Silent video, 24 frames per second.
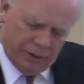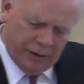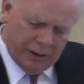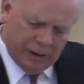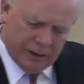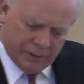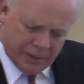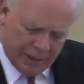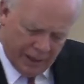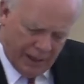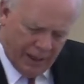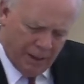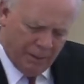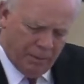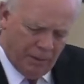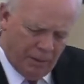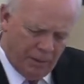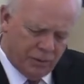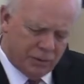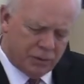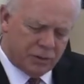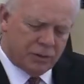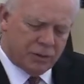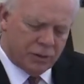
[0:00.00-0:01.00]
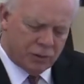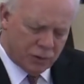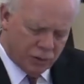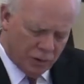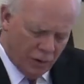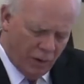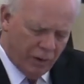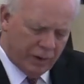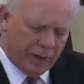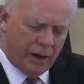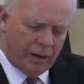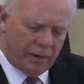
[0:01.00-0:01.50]
examples to
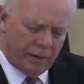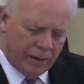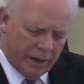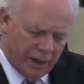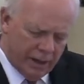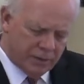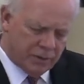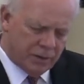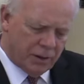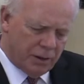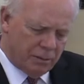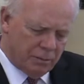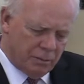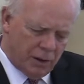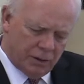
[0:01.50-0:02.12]
start our lesson,